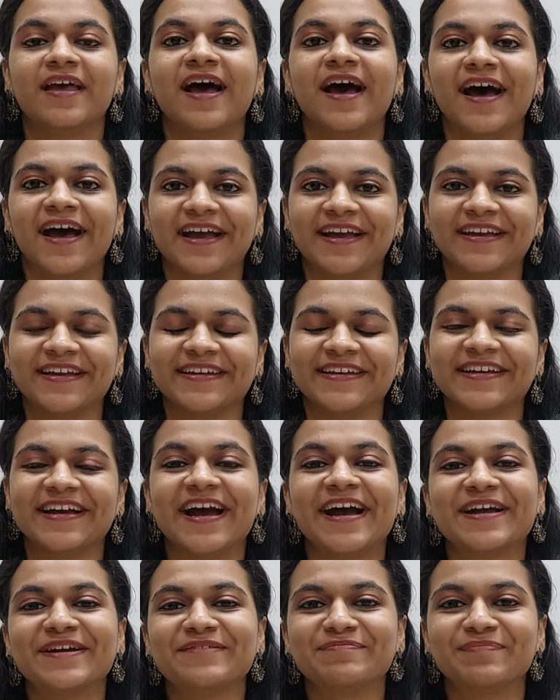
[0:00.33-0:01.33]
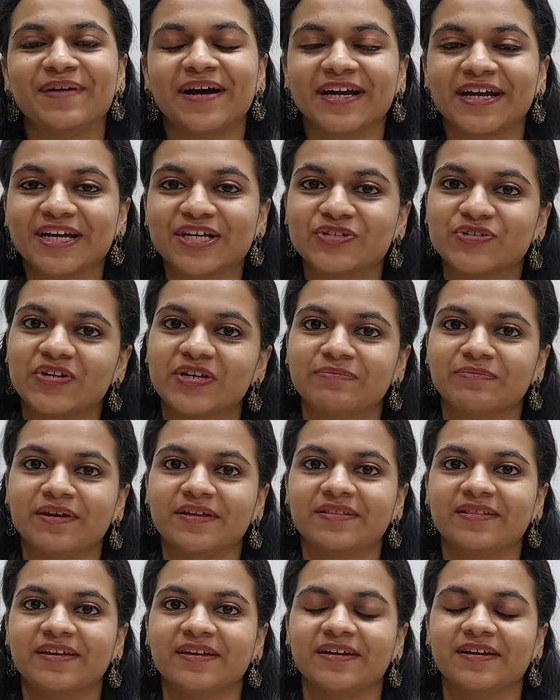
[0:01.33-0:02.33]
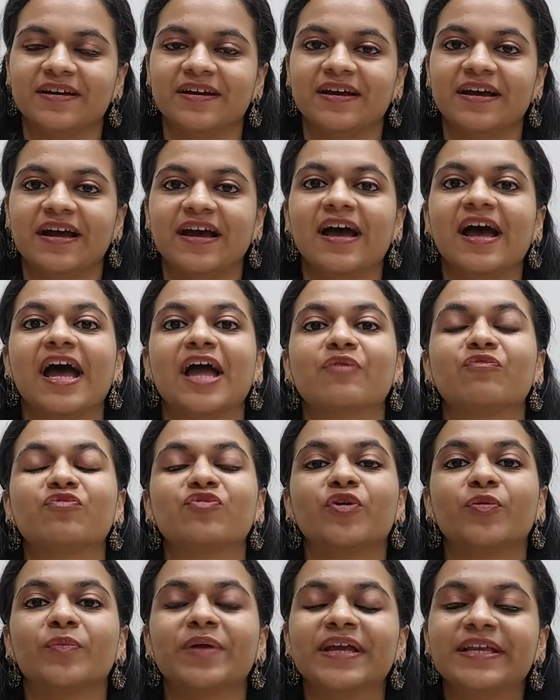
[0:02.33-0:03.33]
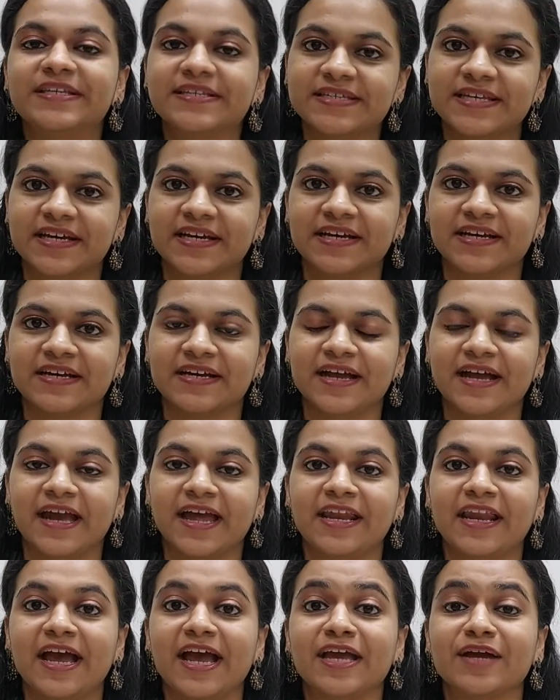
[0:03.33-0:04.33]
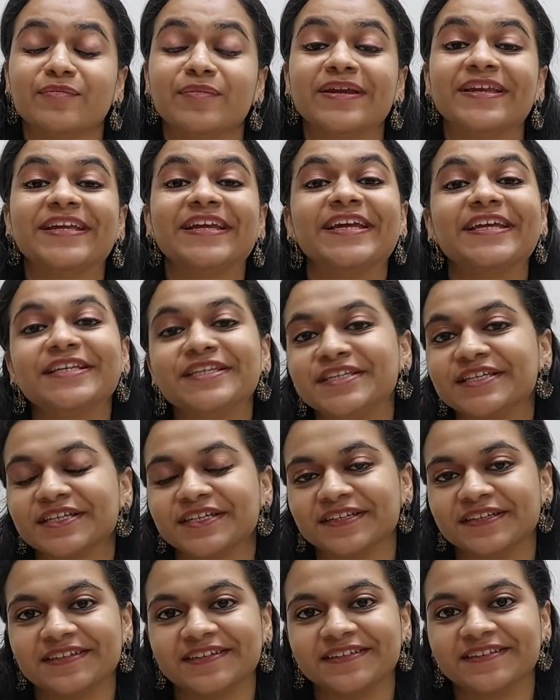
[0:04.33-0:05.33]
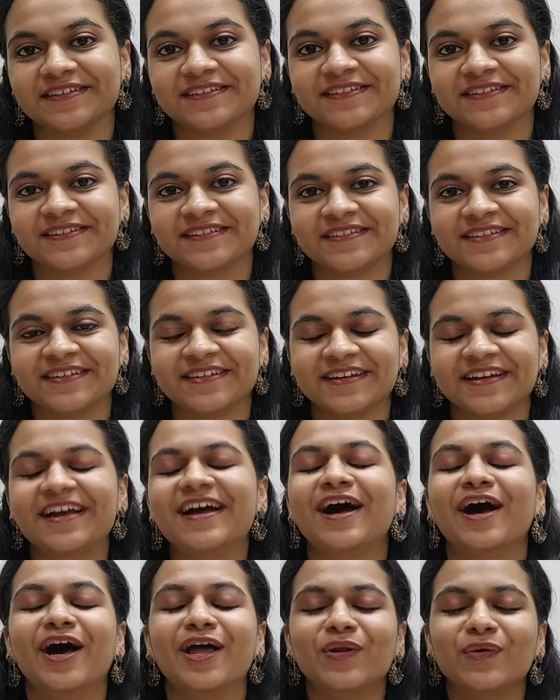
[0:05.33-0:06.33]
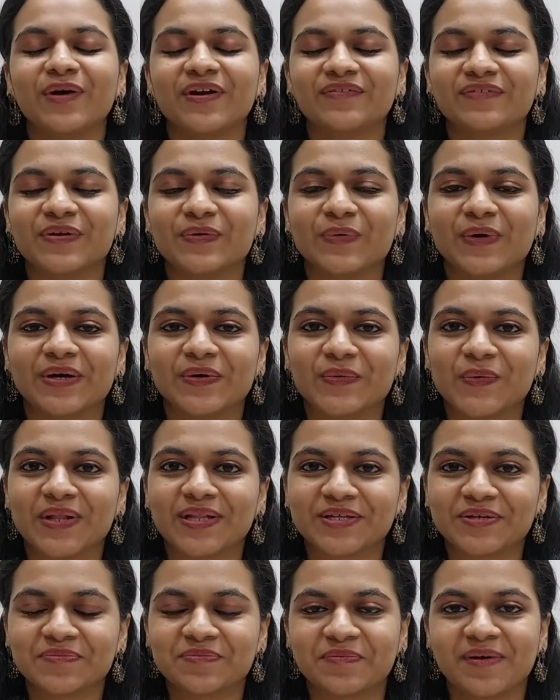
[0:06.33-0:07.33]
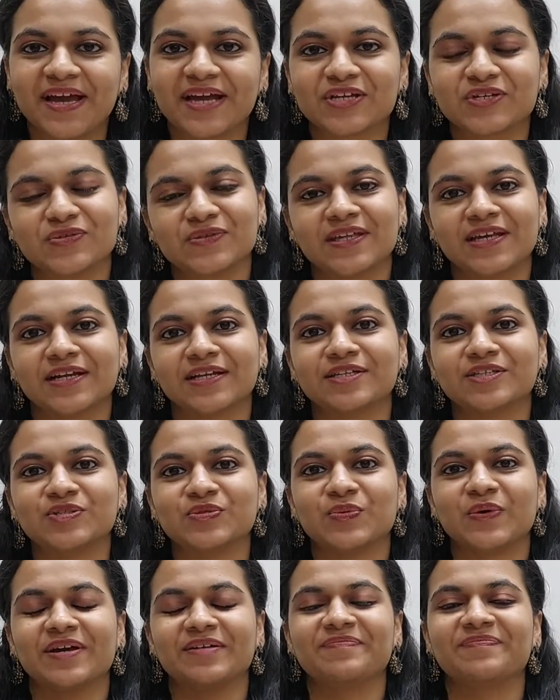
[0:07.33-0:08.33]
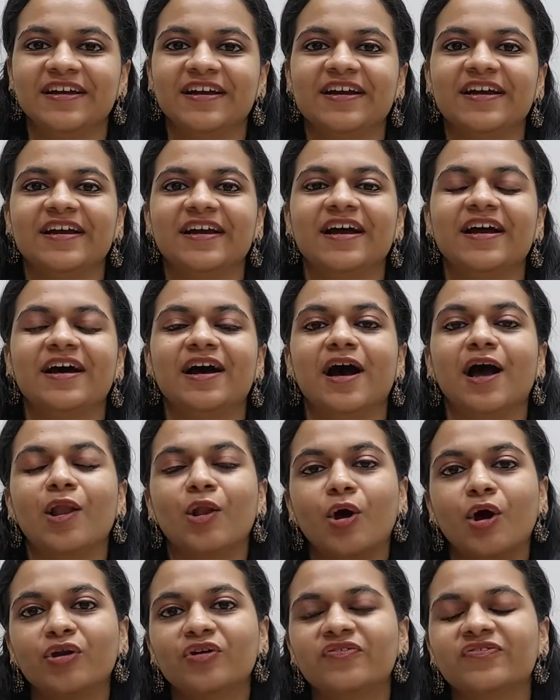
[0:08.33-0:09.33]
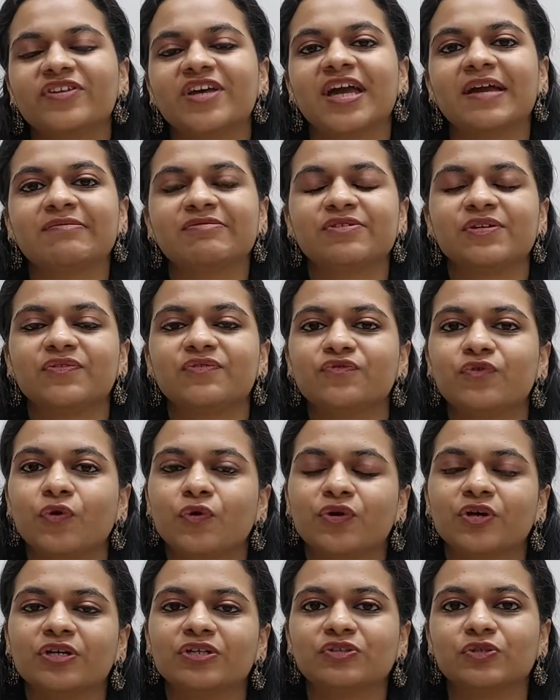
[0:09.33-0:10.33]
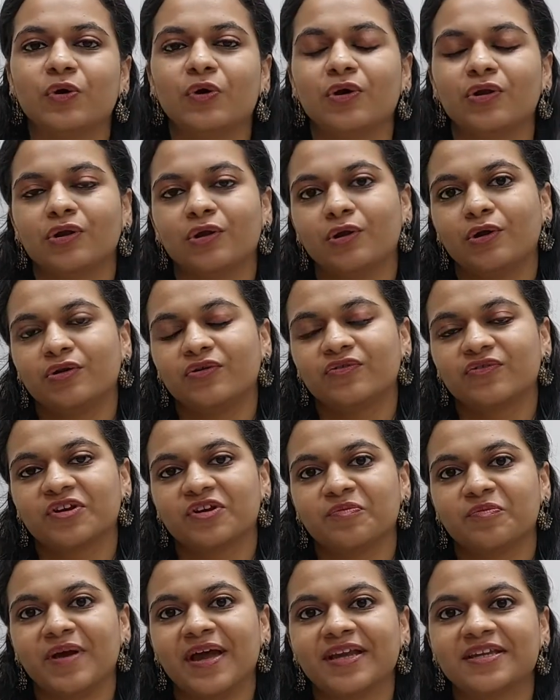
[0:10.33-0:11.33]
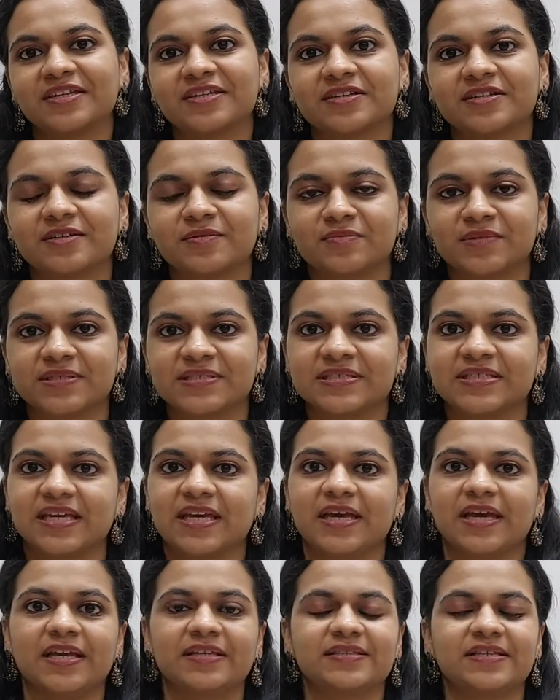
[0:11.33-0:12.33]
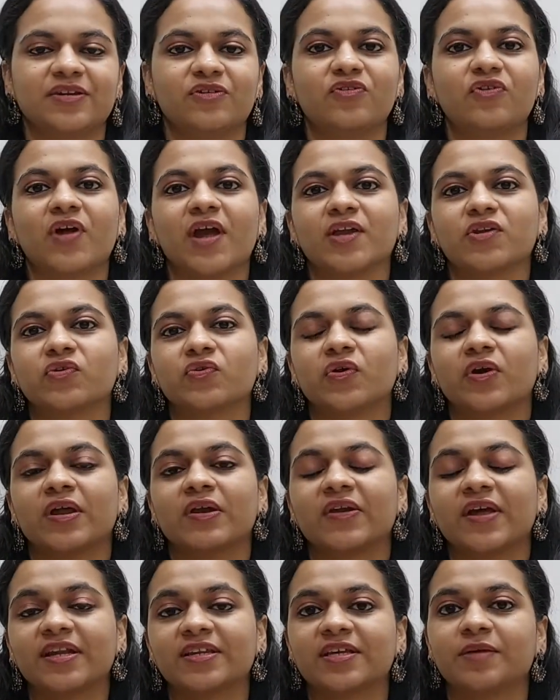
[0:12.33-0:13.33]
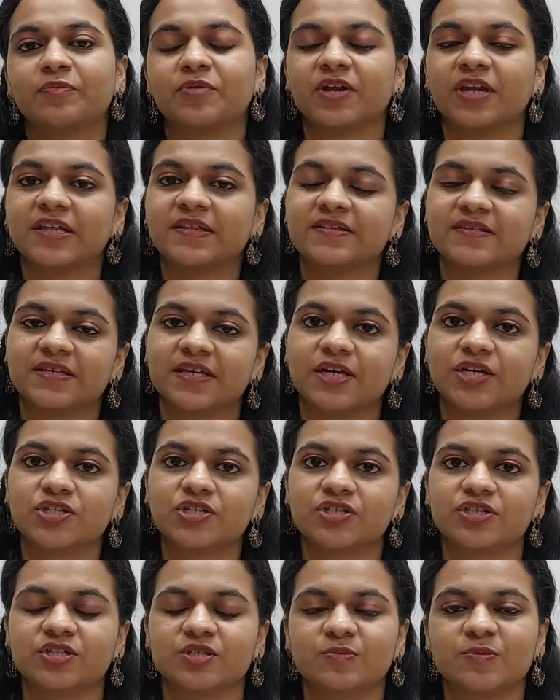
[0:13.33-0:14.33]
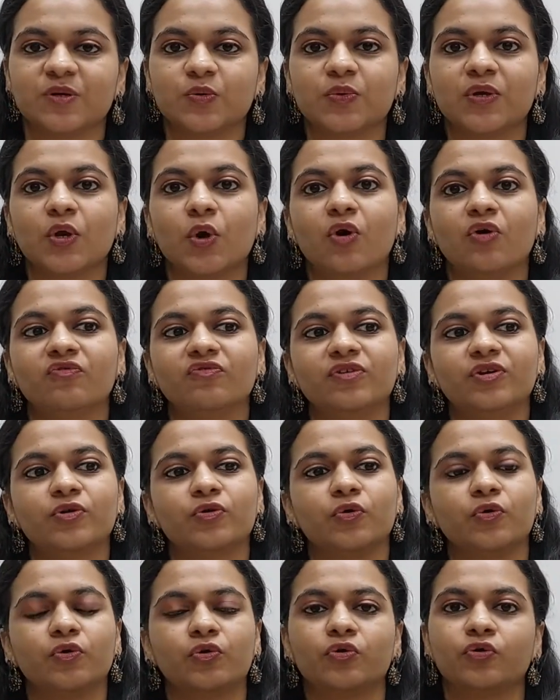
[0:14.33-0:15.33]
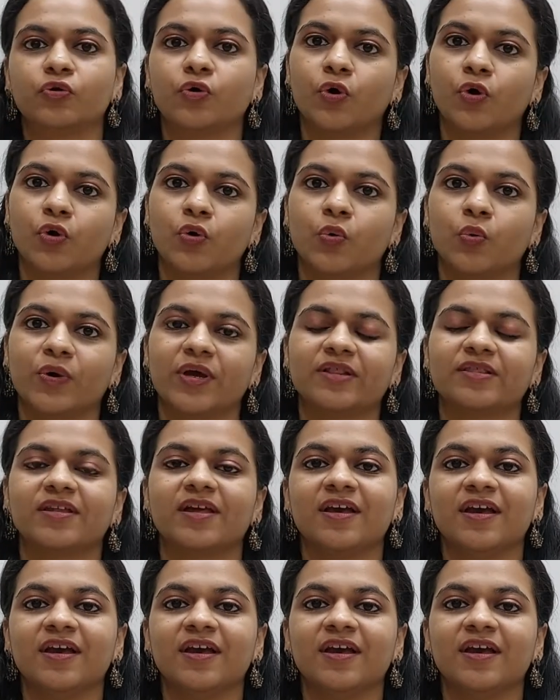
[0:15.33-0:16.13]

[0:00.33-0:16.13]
Hi, I am Bageshree Mehta. I am from India and I am an Indian. Hello everyone, welcome back to the English Web. A lot of times we focus on a lot of grammatical mistakes and try to correct our pronunciations, but we often go wrong with